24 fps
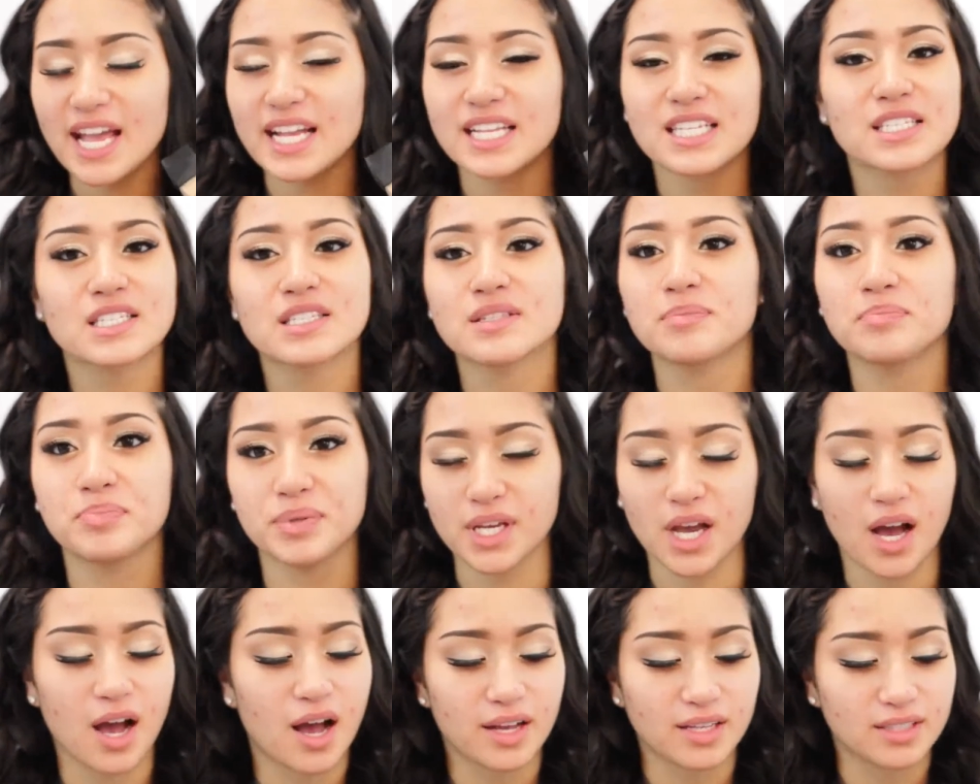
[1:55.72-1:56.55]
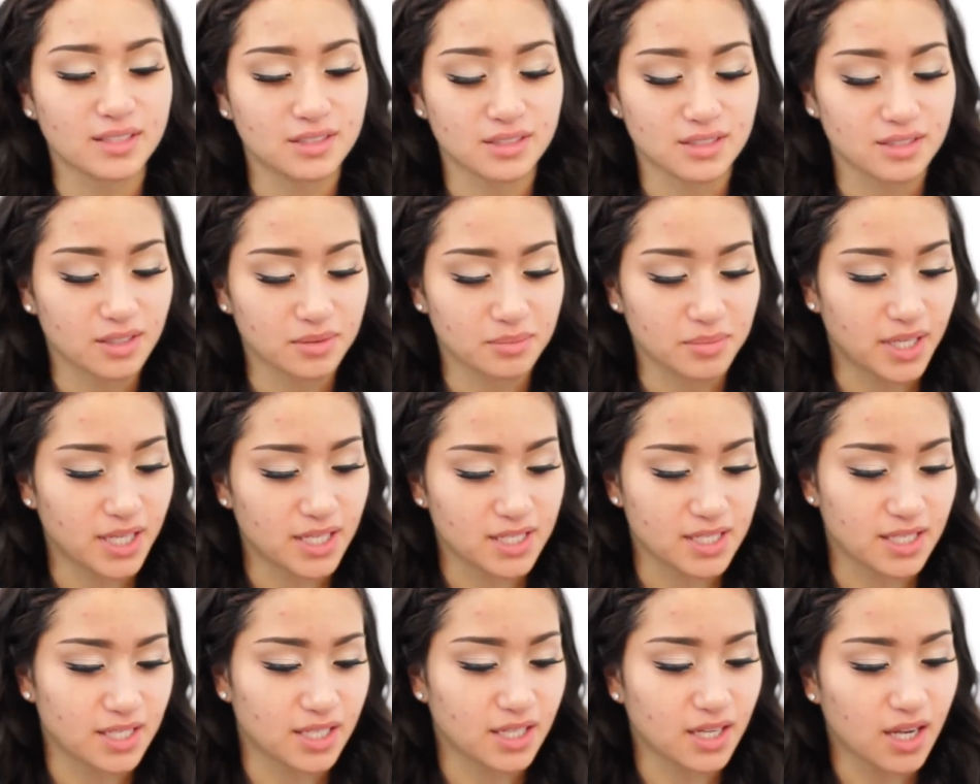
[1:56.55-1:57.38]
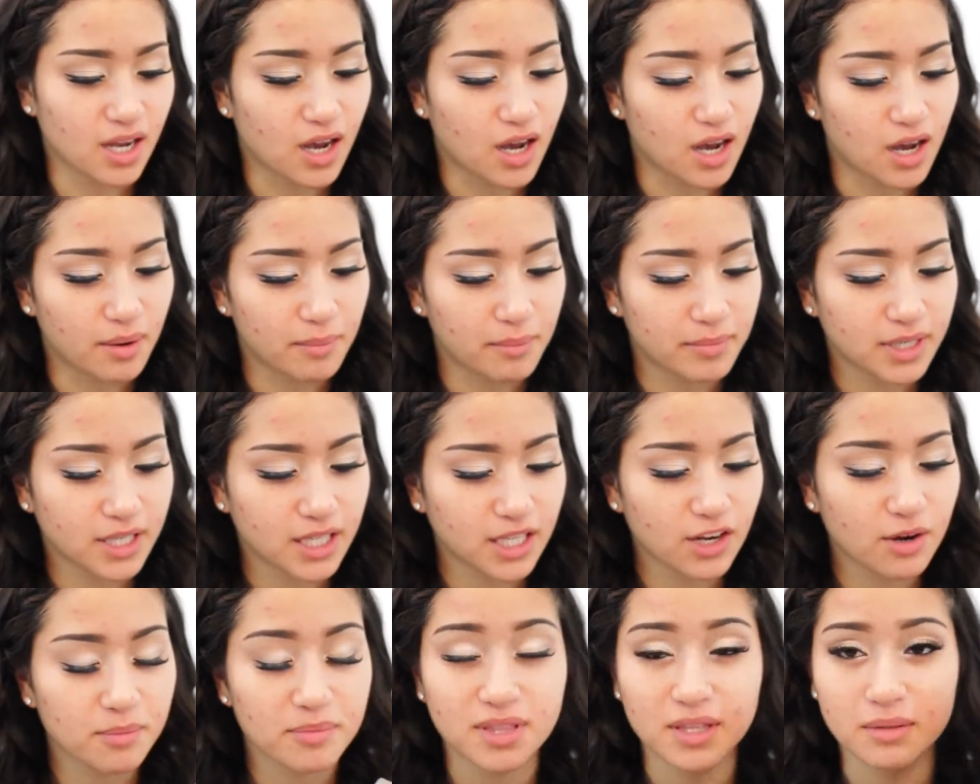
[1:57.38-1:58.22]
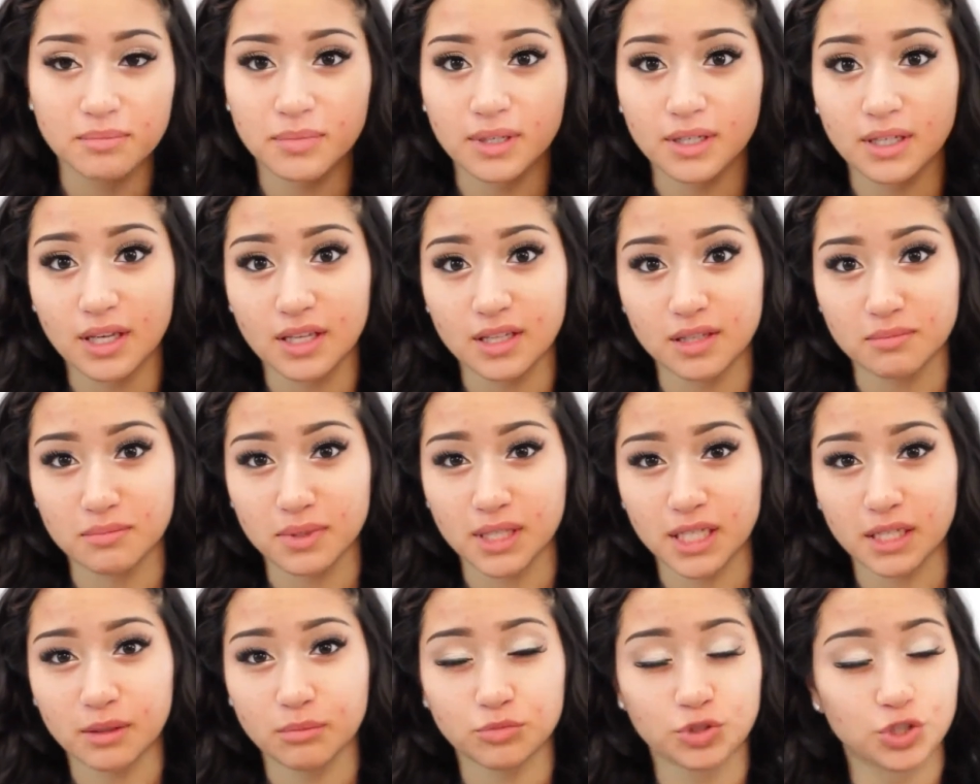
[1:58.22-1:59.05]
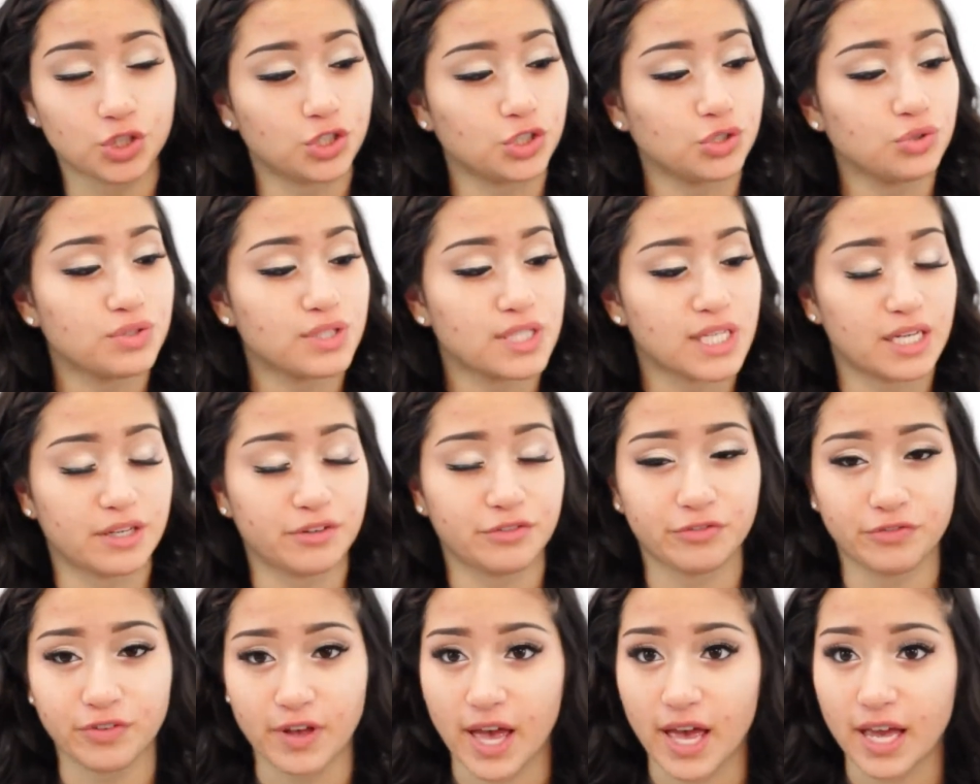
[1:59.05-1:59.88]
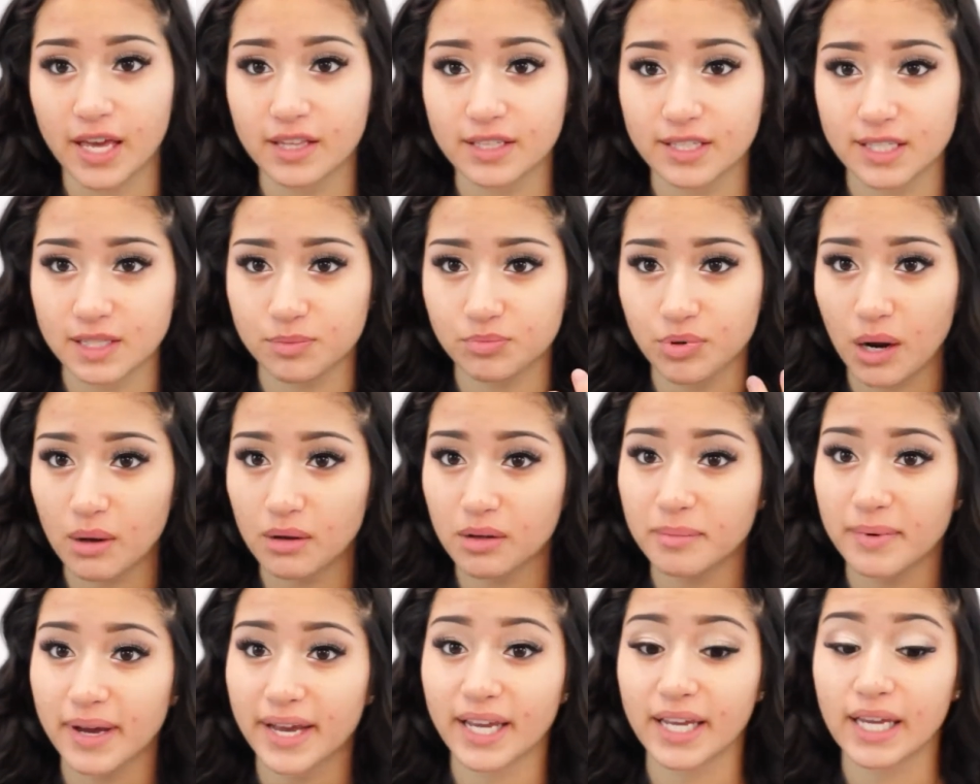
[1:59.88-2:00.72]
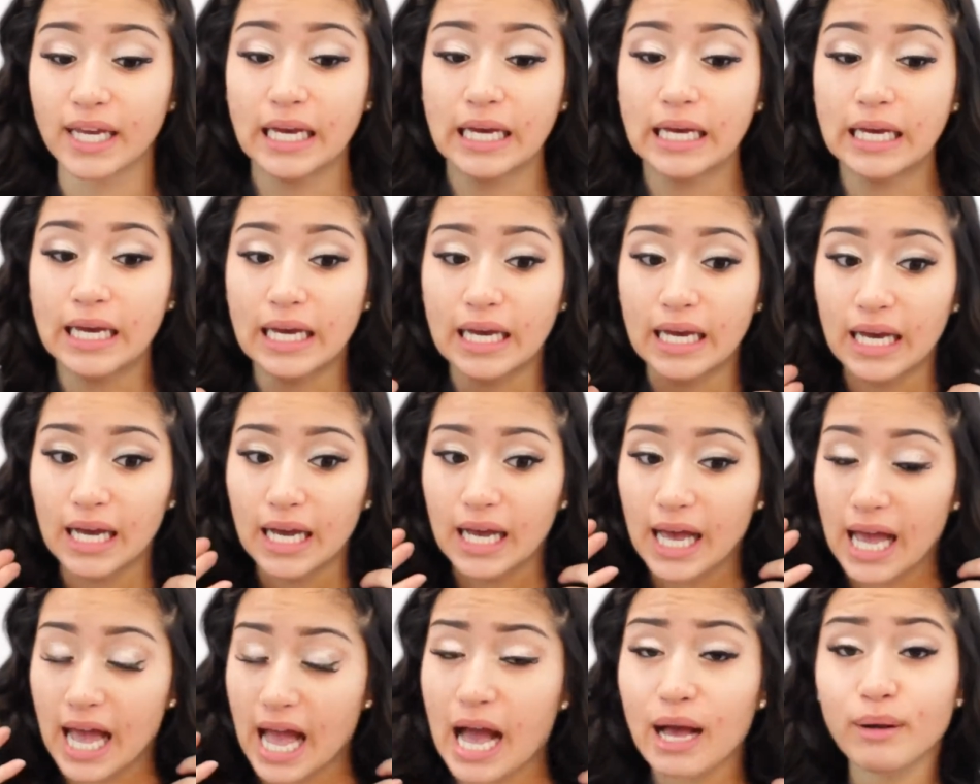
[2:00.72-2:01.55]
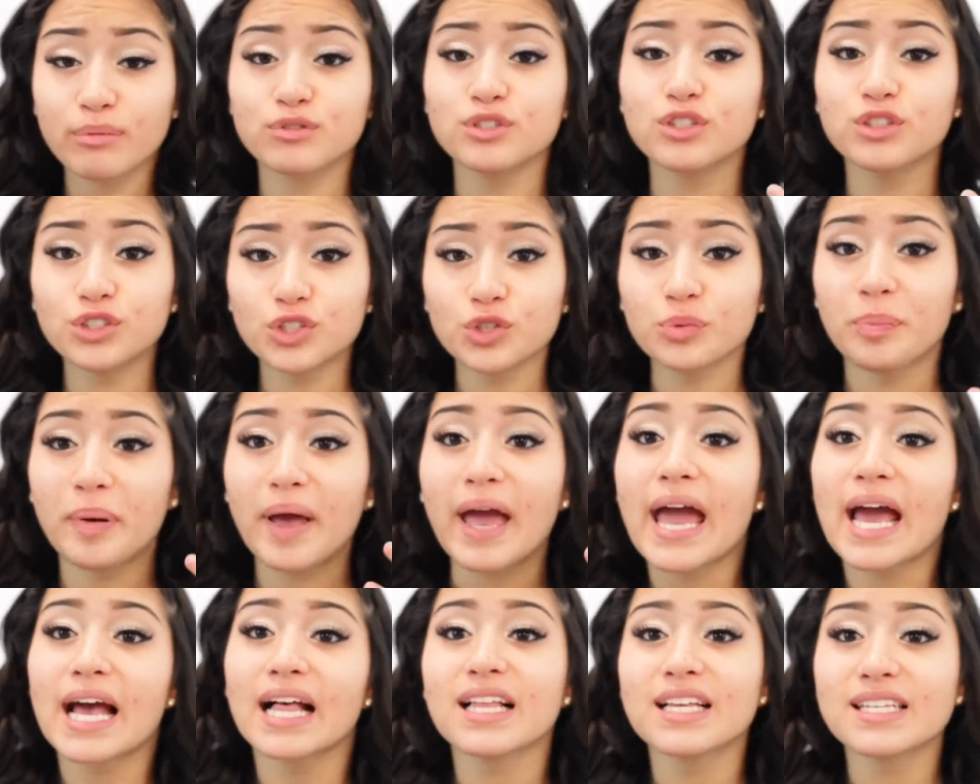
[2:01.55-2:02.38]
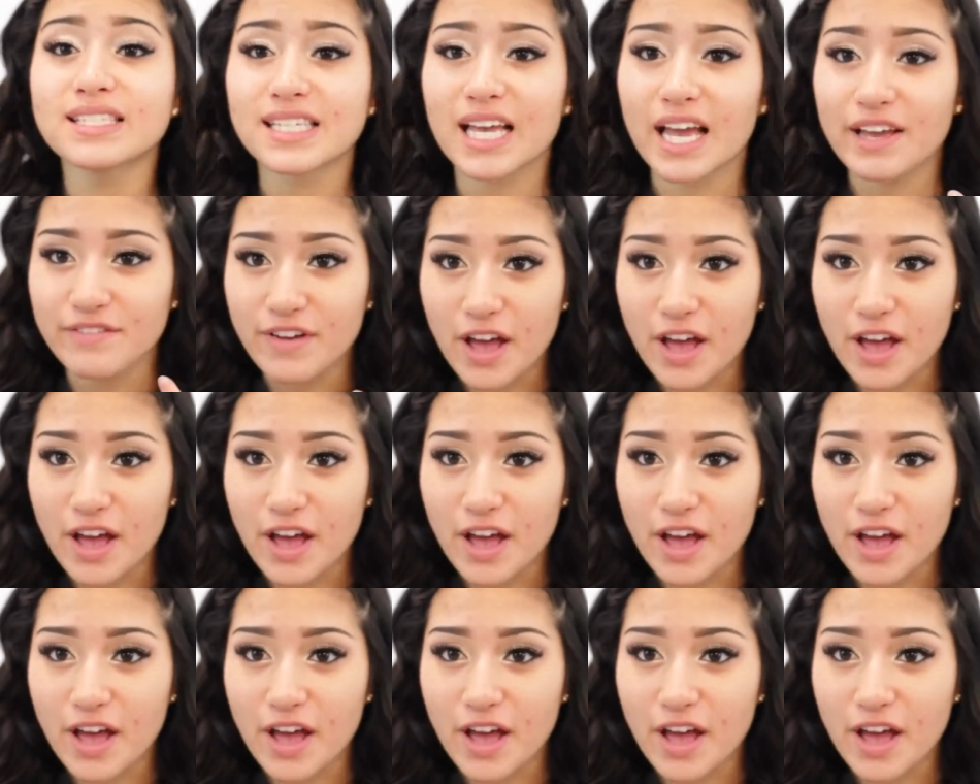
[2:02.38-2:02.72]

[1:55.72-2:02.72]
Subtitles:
it's beyond amazing. Here I'm in medium 2 Santa Fe. This is probably my absolute palest